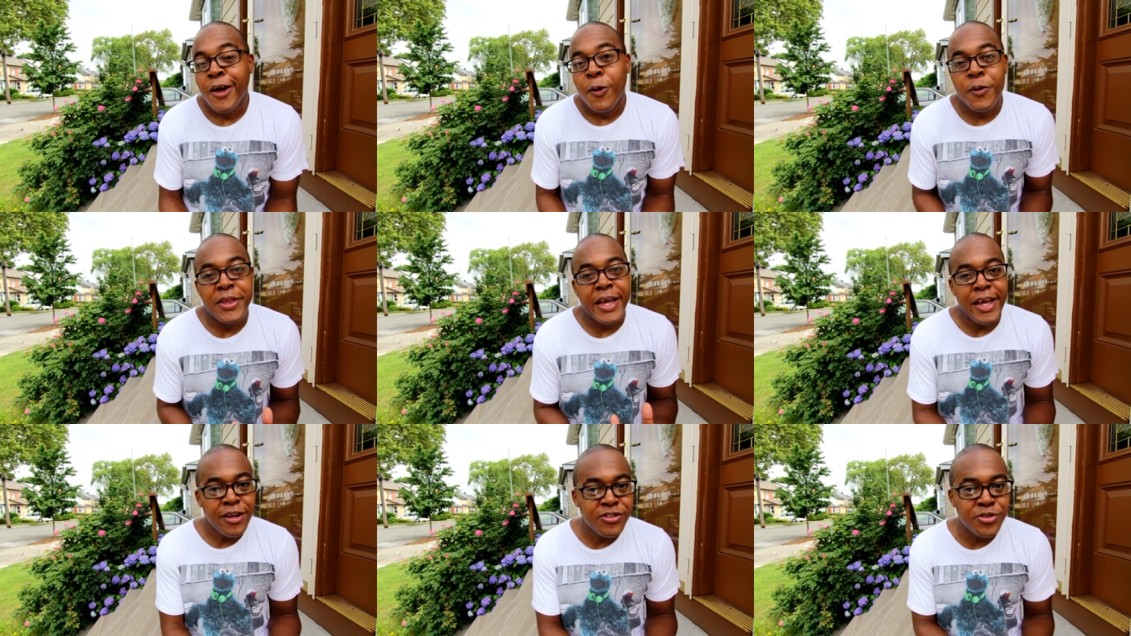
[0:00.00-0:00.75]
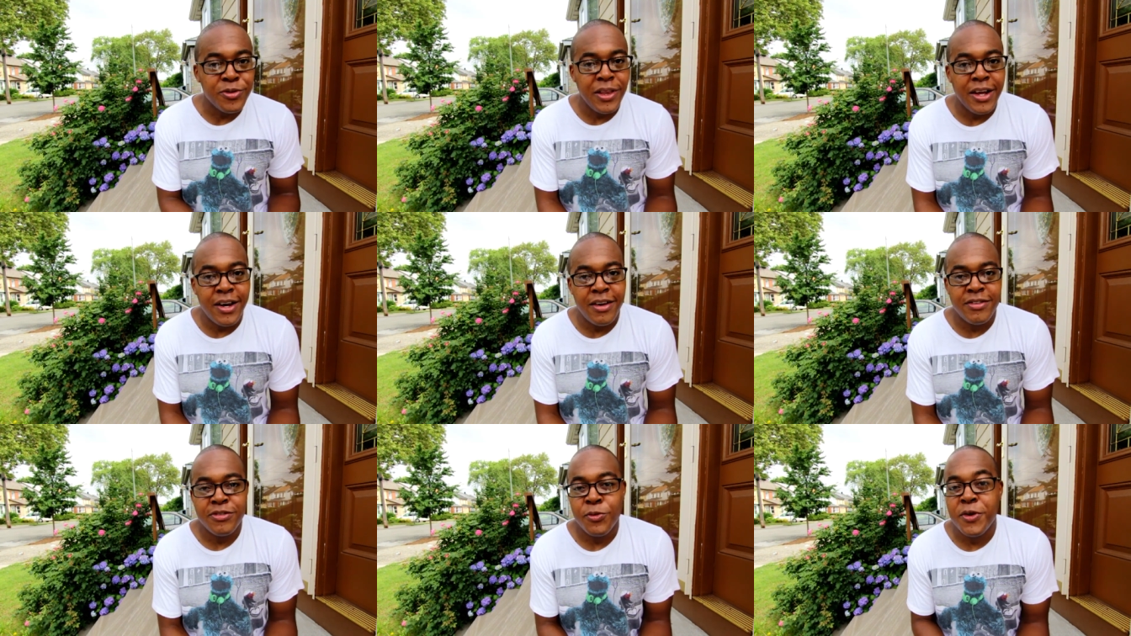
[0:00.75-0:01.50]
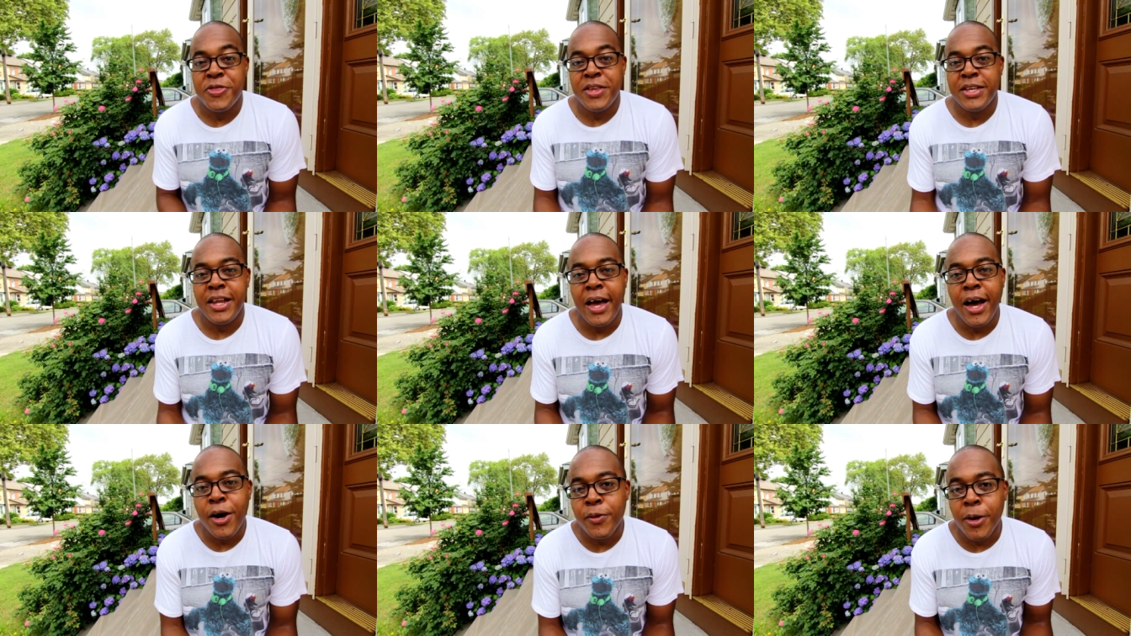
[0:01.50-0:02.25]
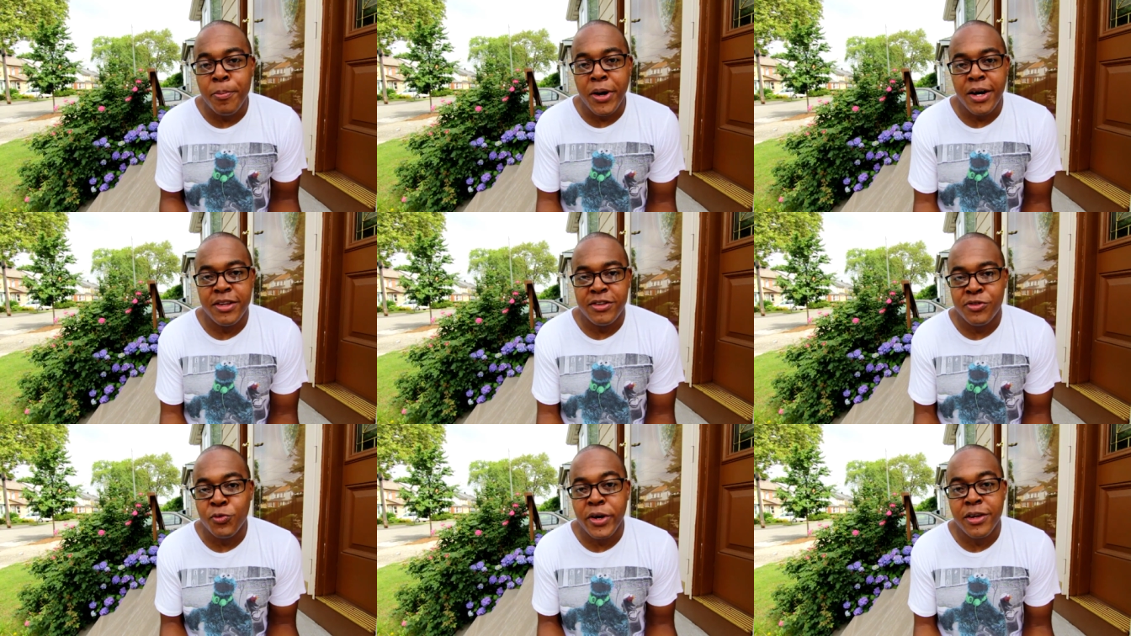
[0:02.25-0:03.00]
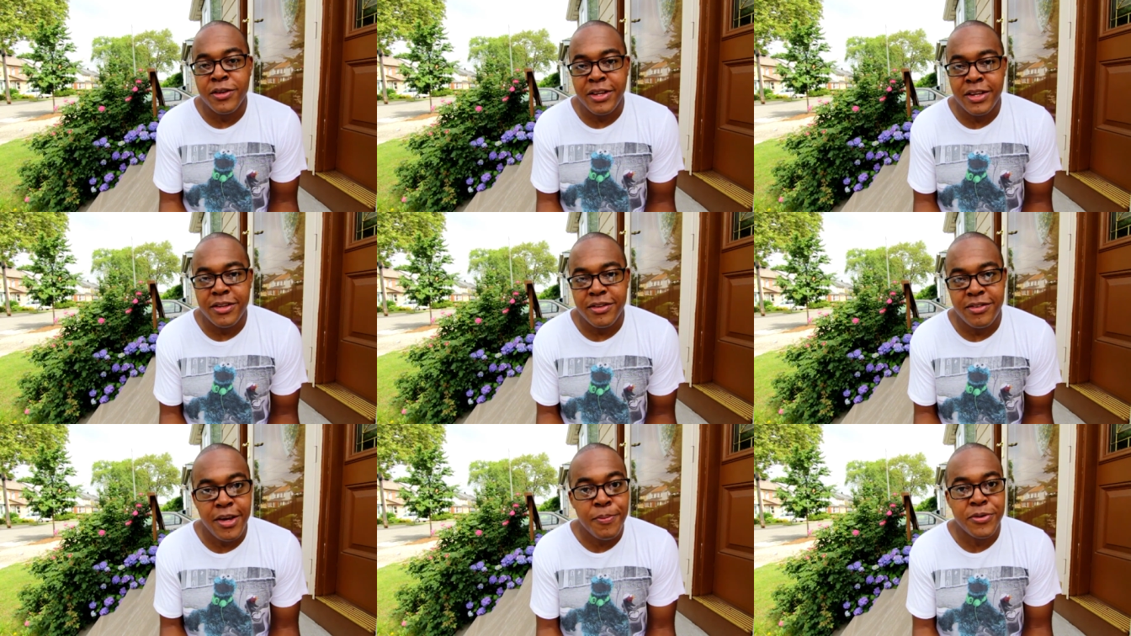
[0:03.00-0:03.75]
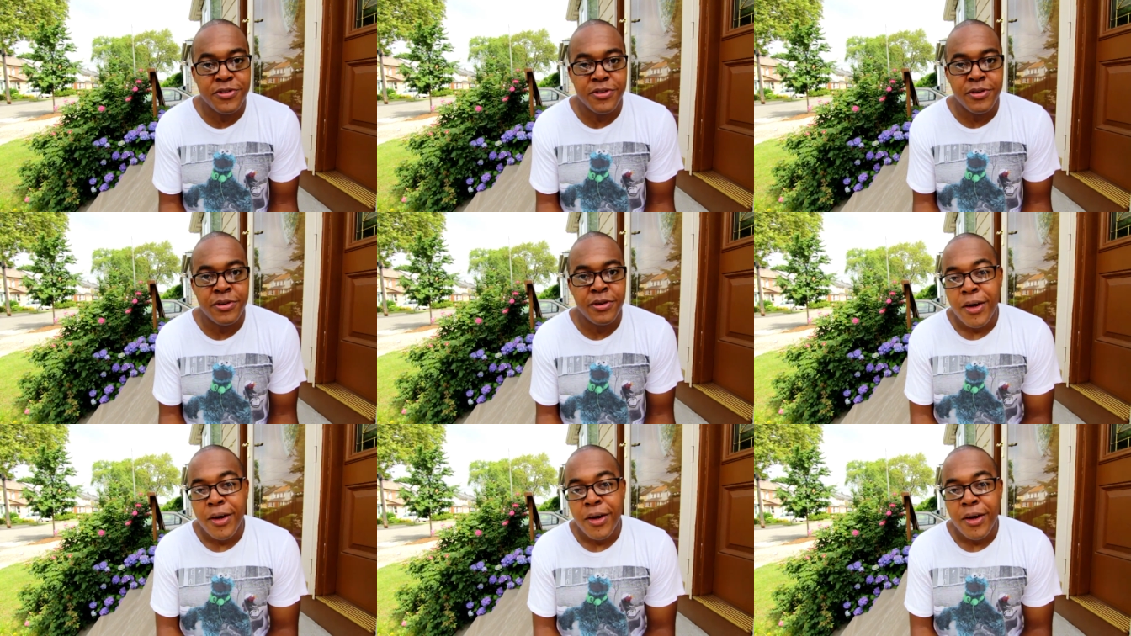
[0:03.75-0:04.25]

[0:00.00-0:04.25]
Well, the answer lies within how our bodies regulate temperature.